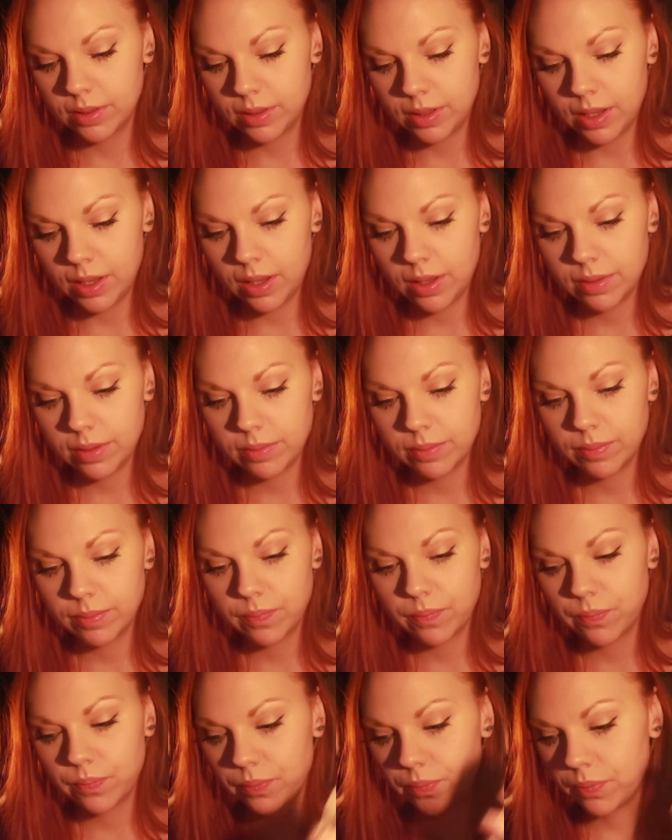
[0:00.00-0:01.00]
Yeah.
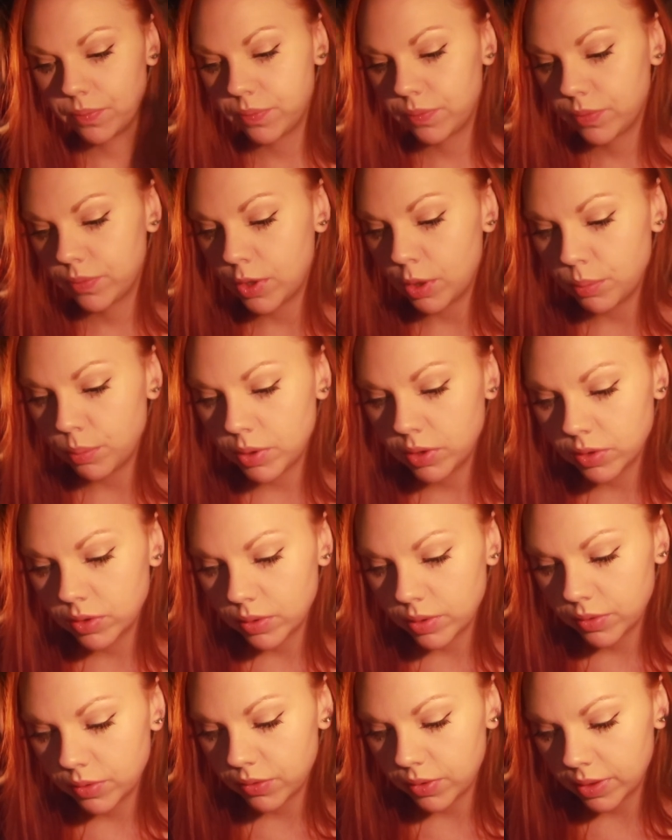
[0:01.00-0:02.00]
Don't be
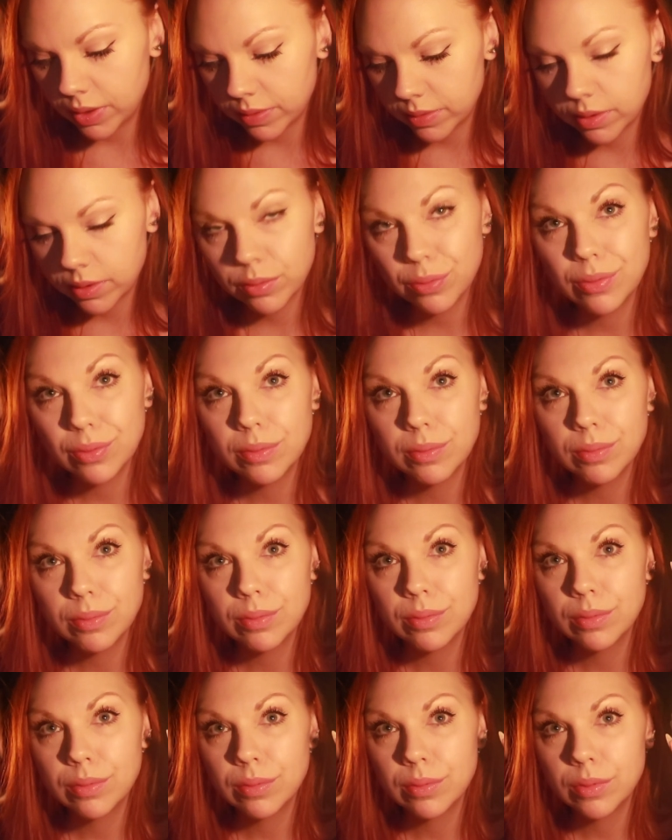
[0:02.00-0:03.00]
so defensive.
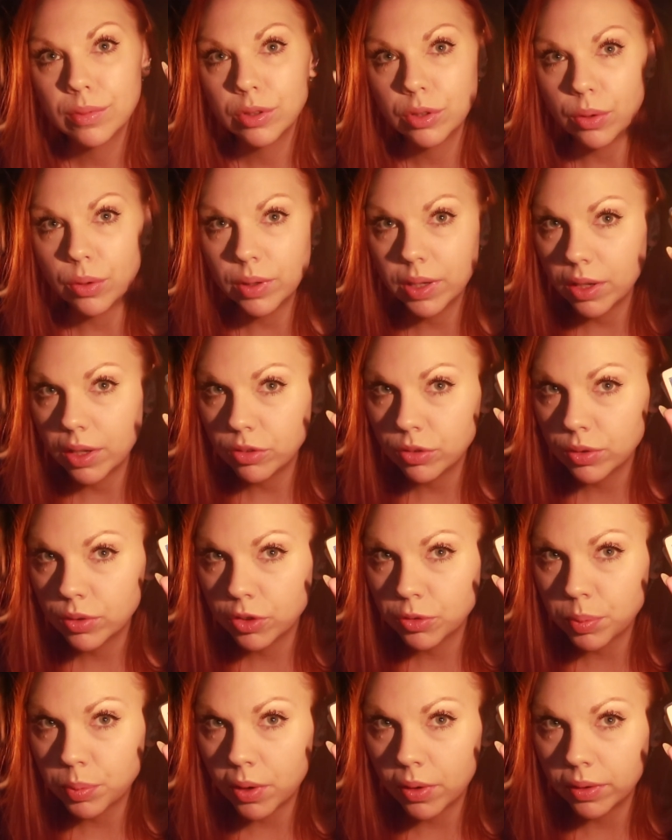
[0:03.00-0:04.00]
Don't get to
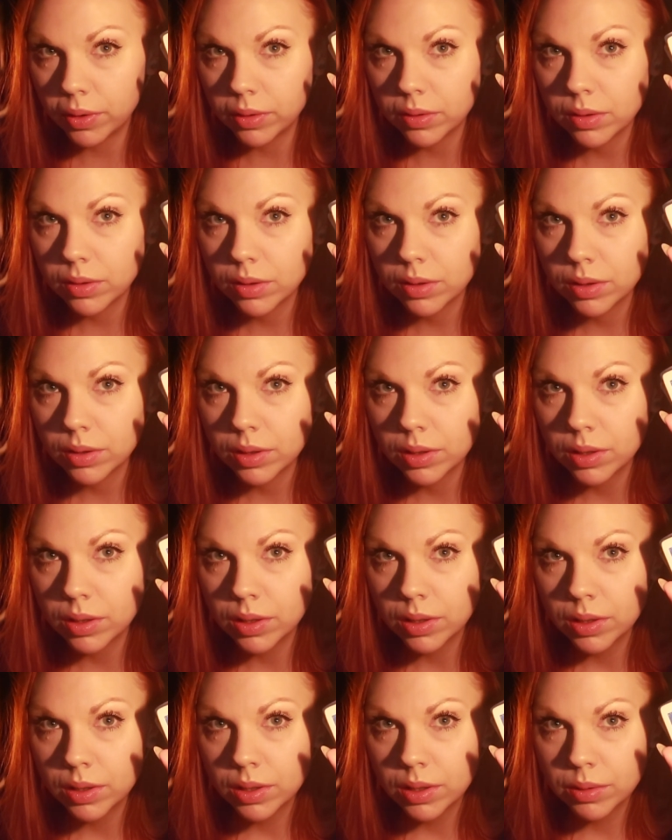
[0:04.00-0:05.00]
this point.
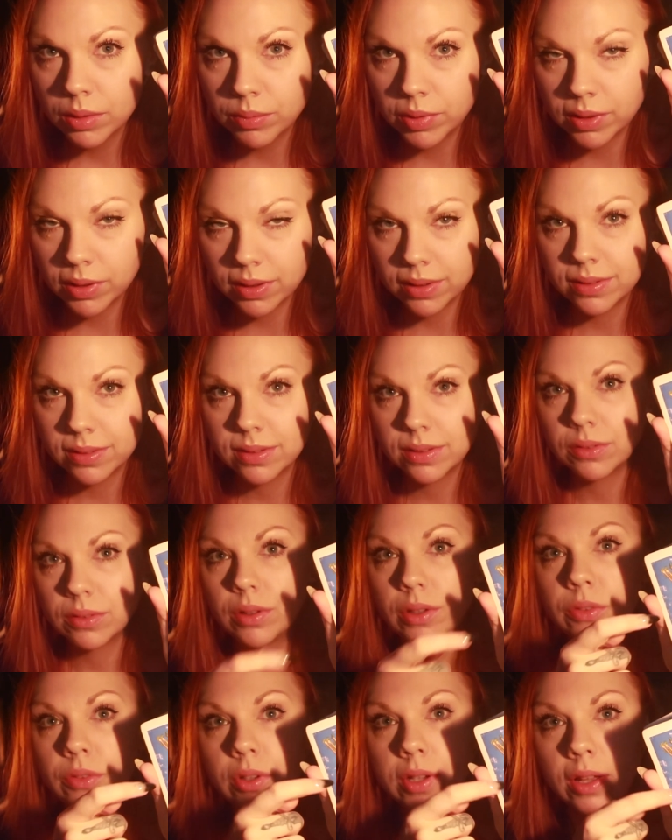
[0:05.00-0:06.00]
Because
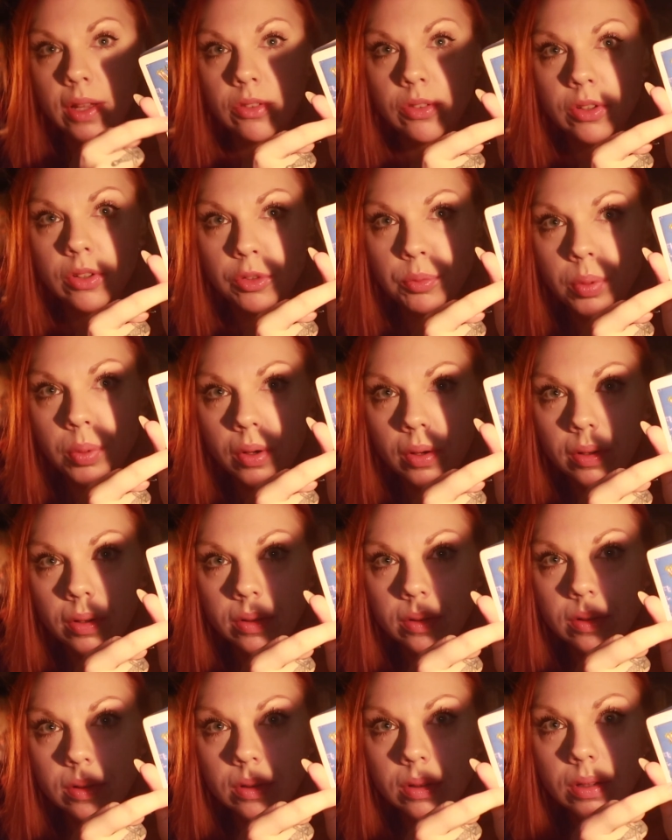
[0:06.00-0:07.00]
if you get to this
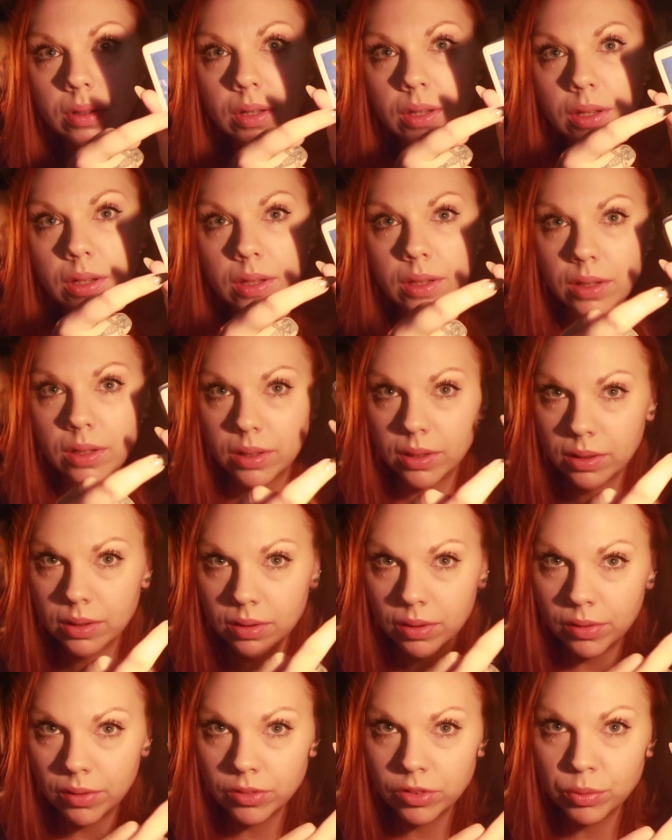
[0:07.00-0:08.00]
point,
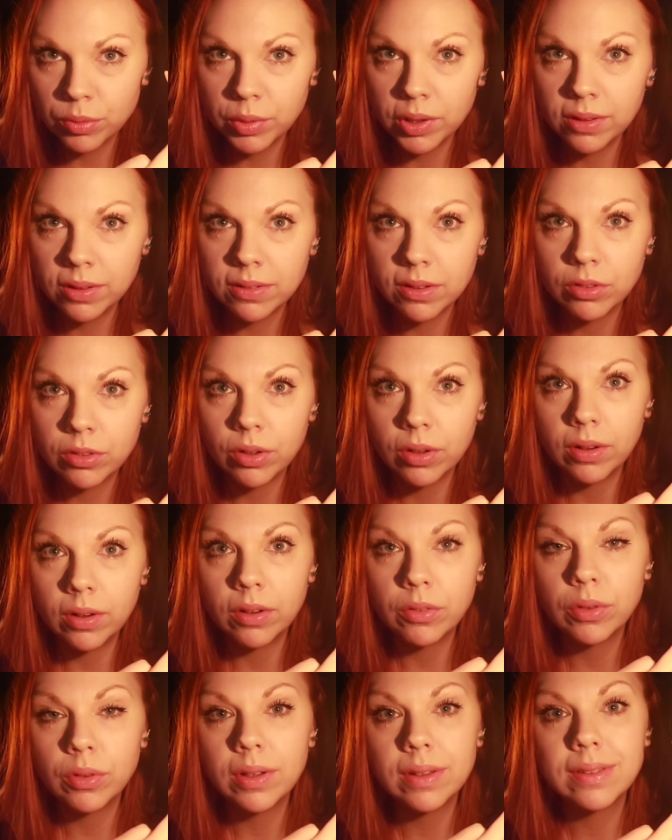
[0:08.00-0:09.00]
it also means that you are
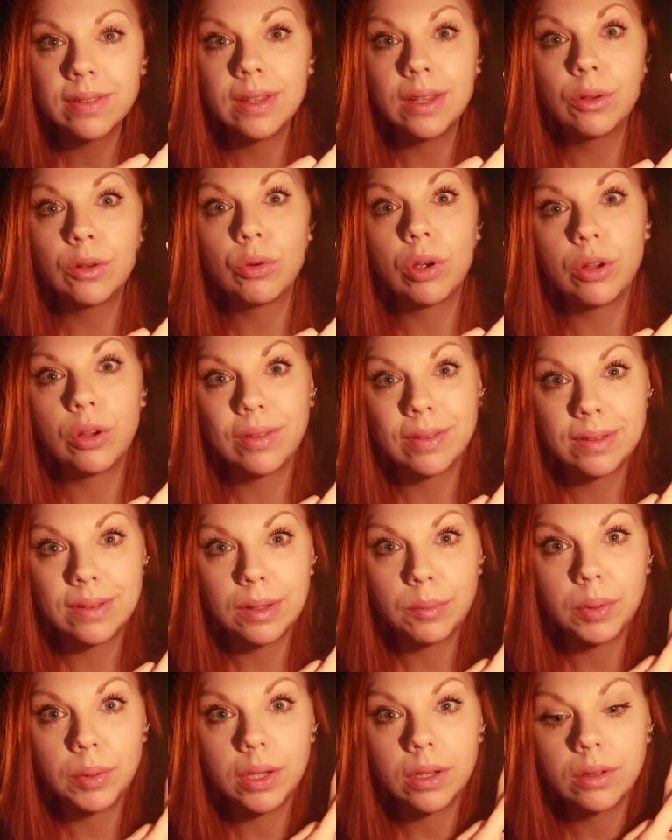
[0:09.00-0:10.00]
not really seeing where you're
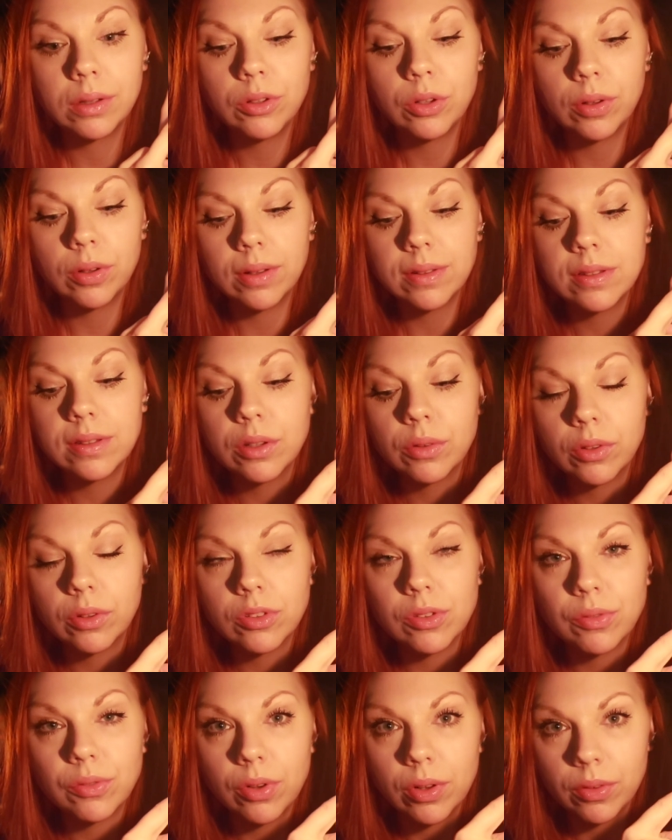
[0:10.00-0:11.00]
stepping. You're not seeing what's
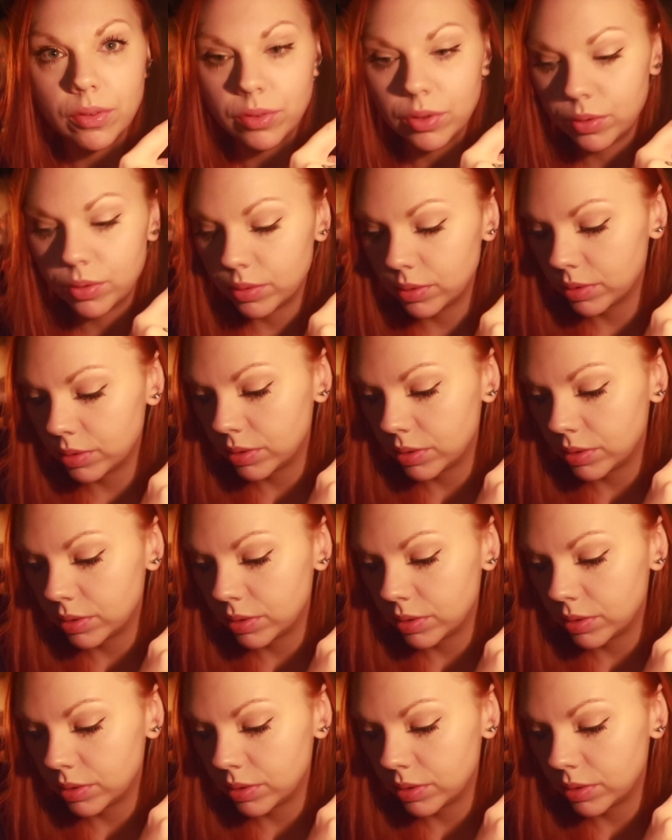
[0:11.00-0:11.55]
in front of you.